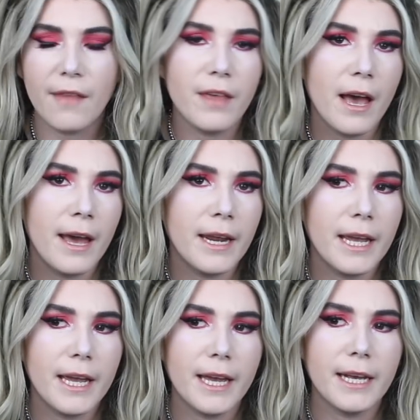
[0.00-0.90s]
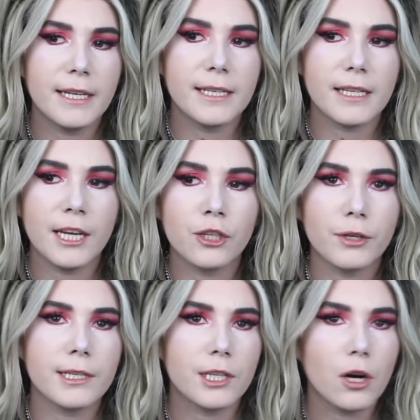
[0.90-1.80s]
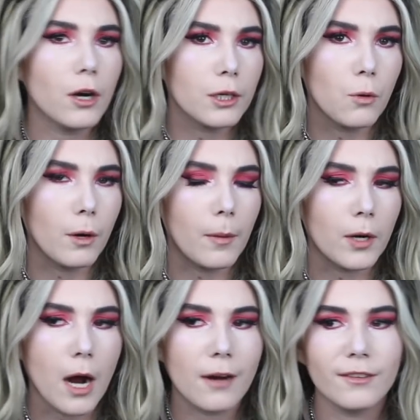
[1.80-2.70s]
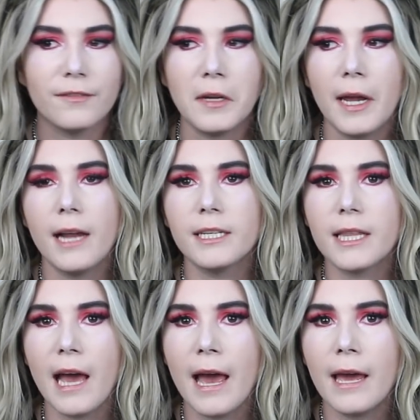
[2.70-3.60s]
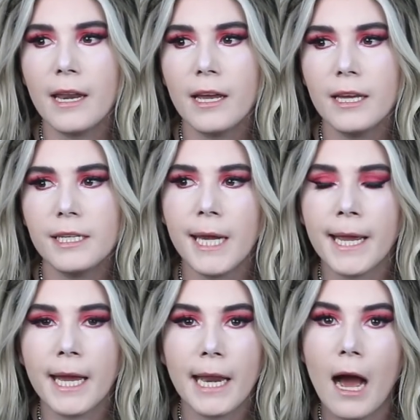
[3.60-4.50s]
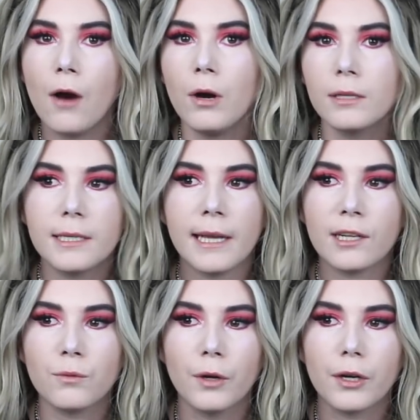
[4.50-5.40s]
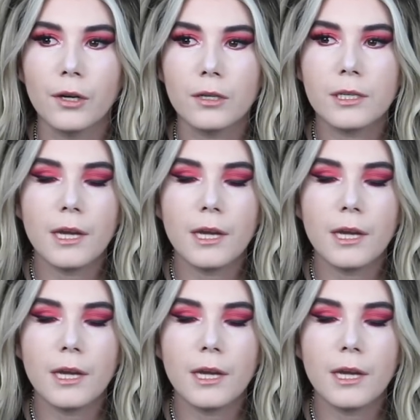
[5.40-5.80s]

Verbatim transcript: and then his interest in hardcore pornography, and then taking it out on sex workers.